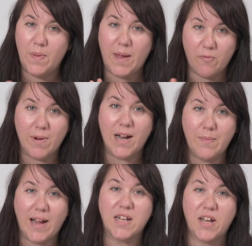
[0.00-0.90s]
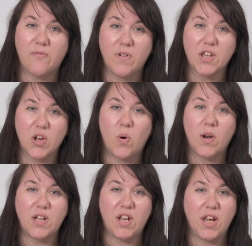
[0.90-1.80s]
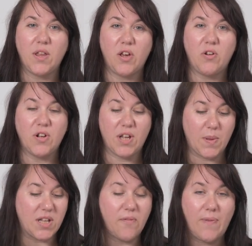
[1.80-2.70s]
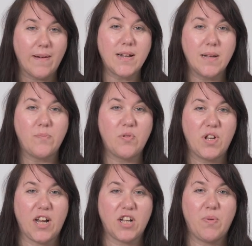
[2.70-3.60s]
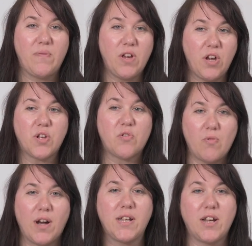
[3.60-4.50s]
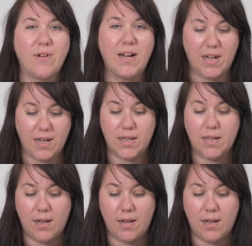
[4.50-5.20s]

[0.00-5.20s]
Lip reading: It really makes a difference, the quality that you're using. This is a very simple dish, but if you use the right ingredients,